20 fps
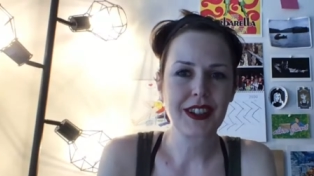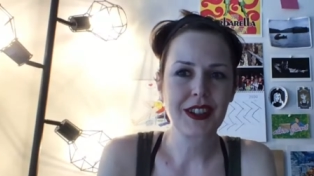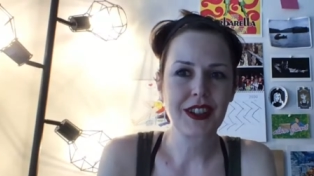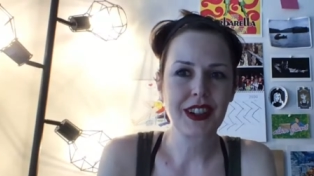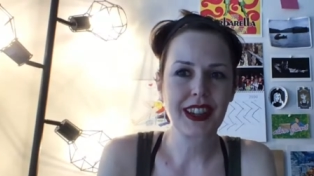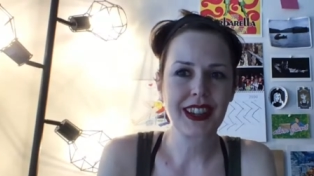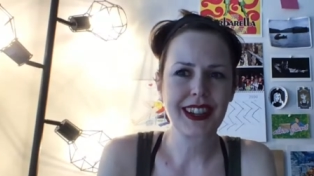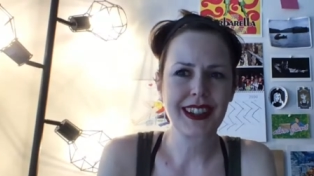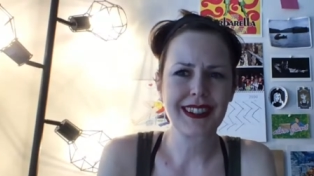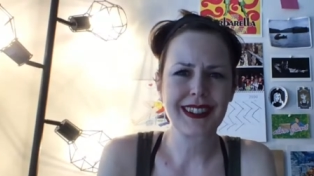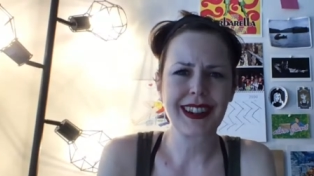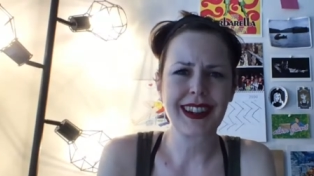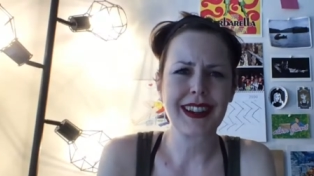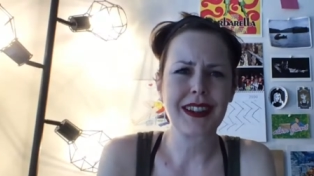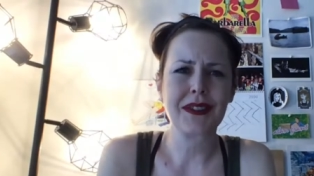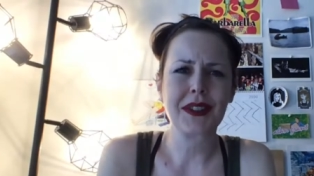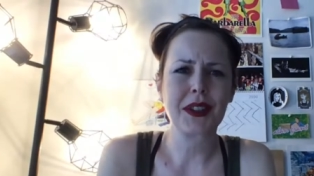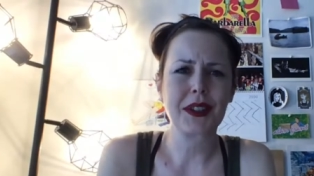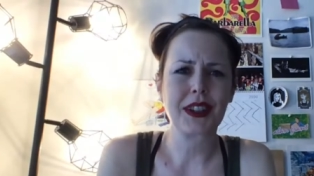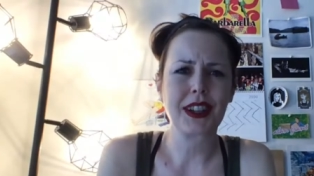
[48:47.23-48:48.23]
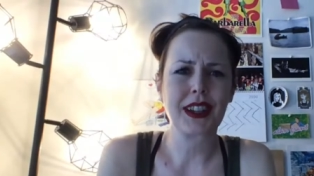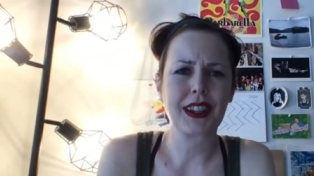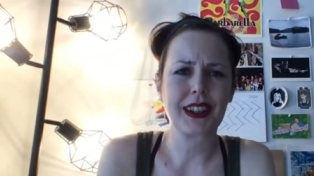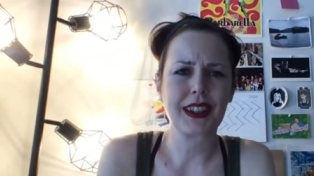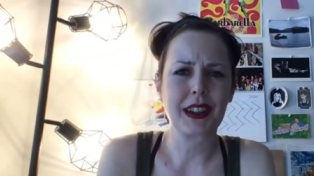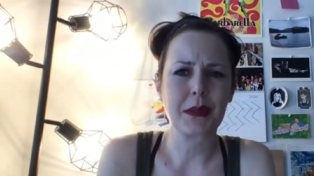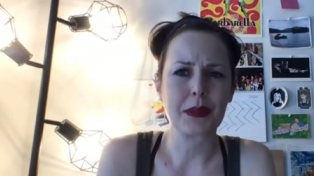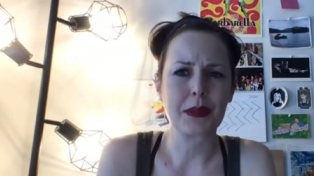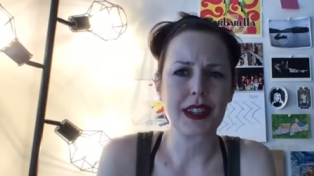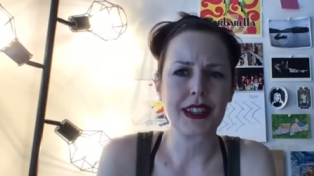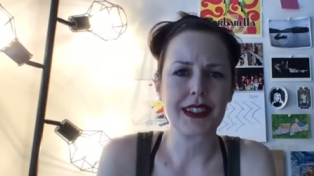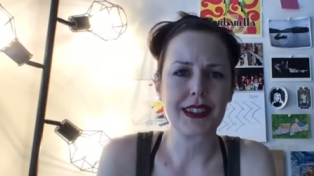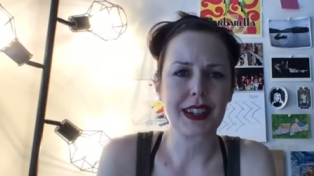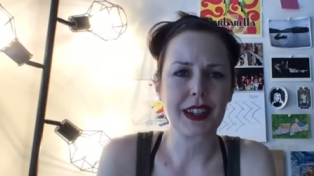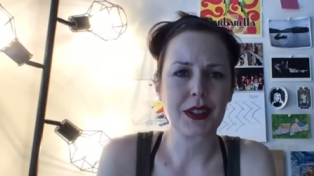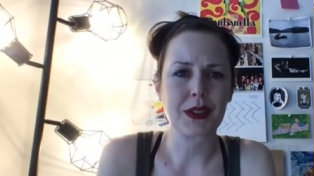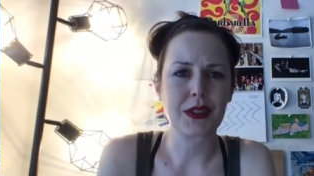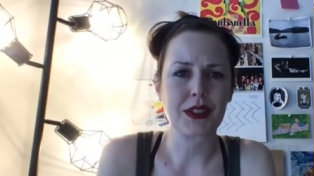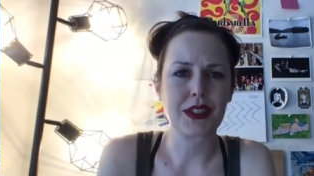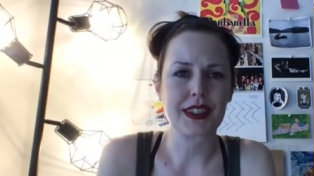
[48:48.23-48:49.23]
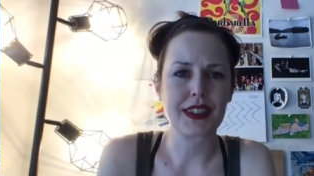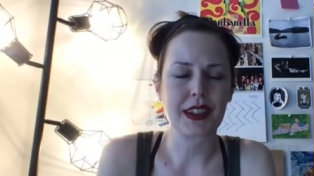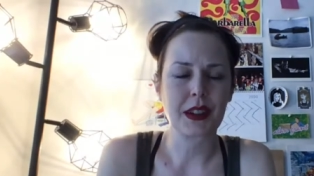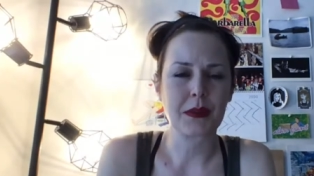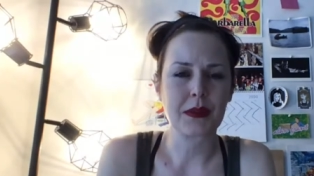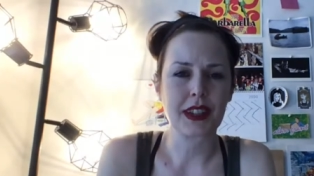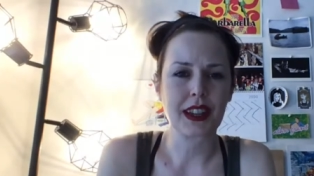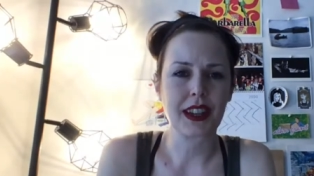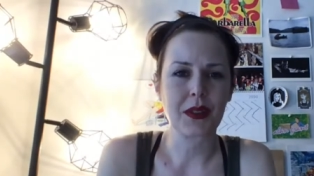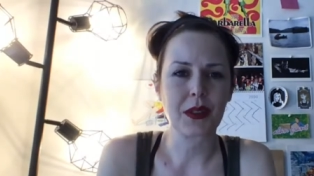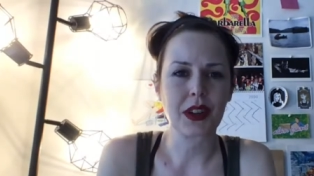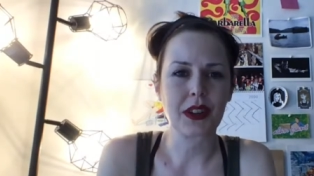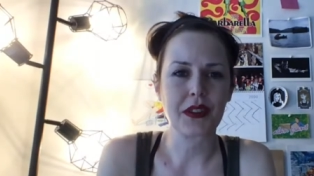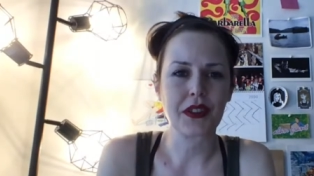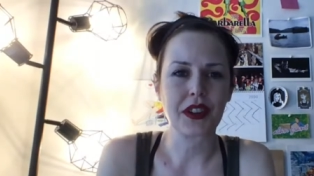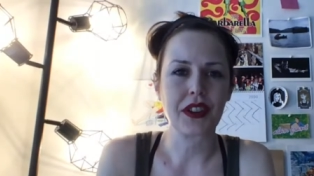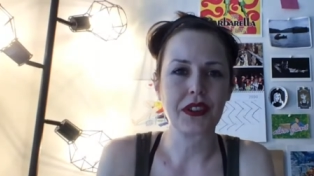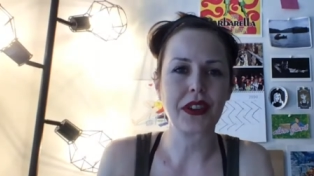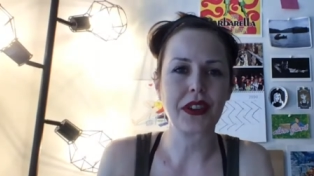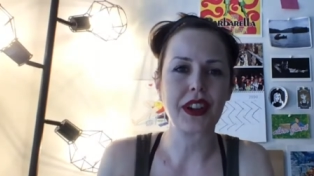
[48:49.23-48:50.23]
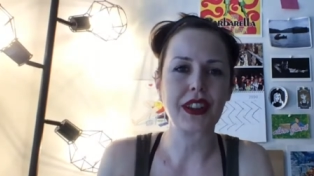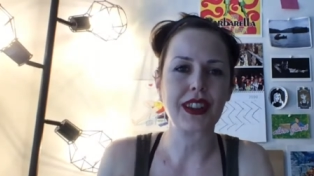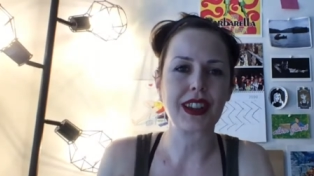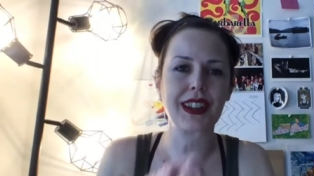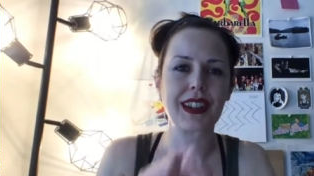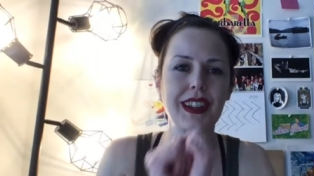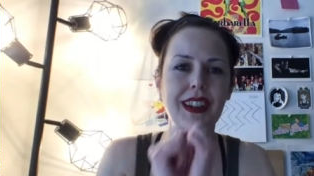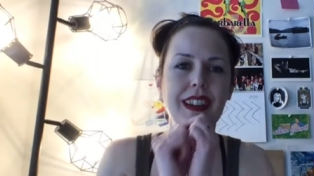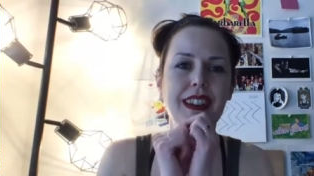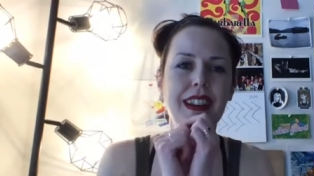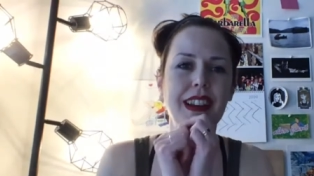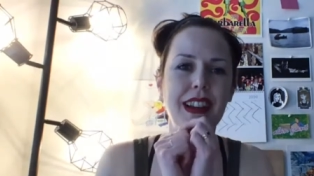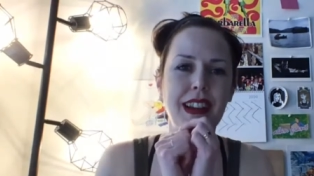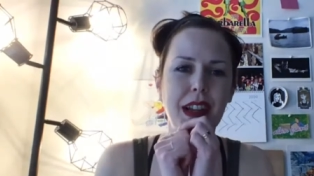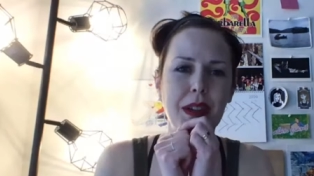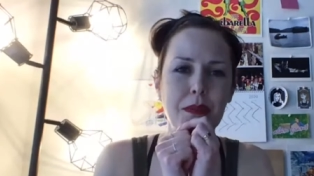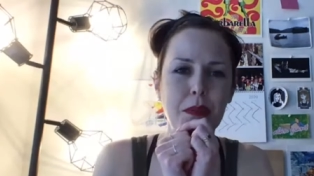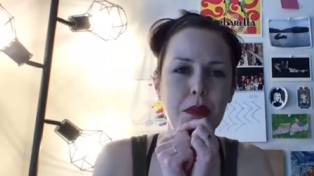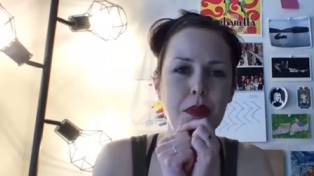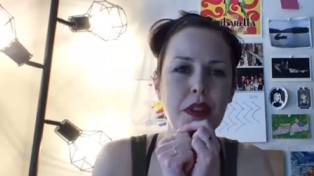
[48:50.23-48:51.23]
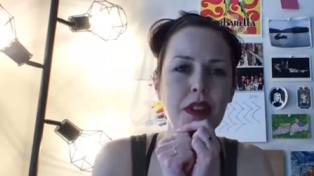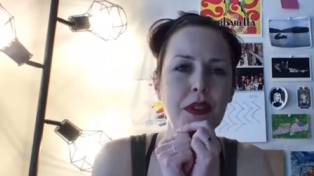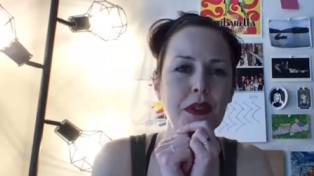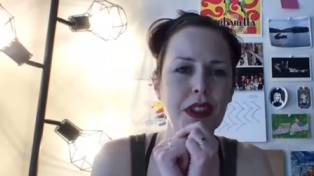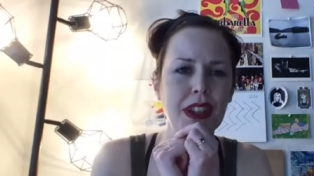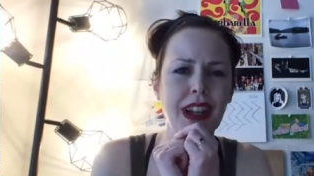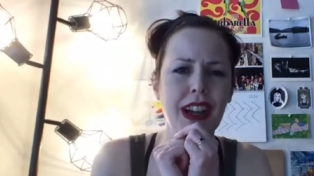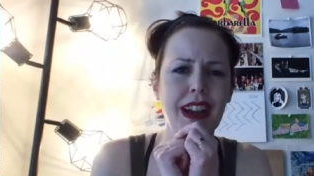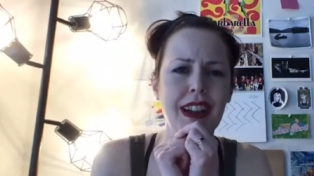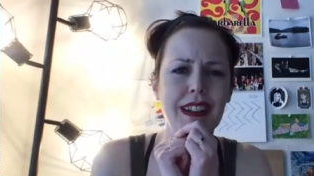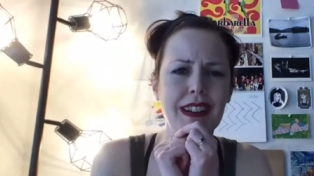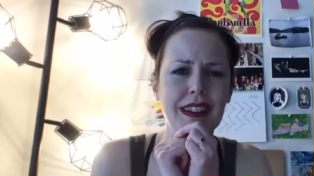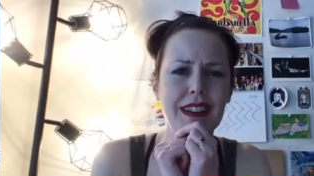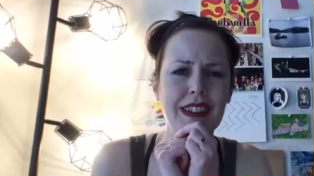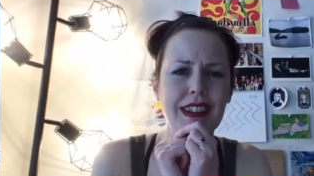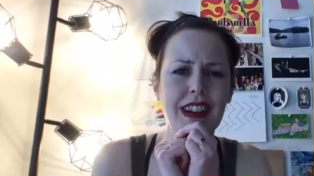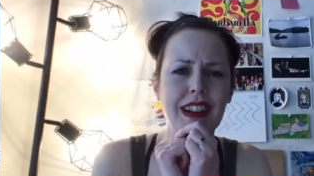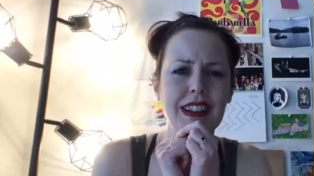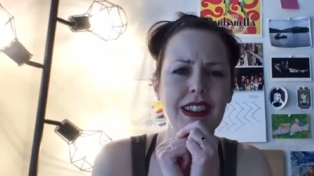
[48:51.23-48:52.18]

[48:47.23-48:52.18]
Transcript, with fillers: creating not even creating an update schedule, just updating whenever I felt like it. And I briefly got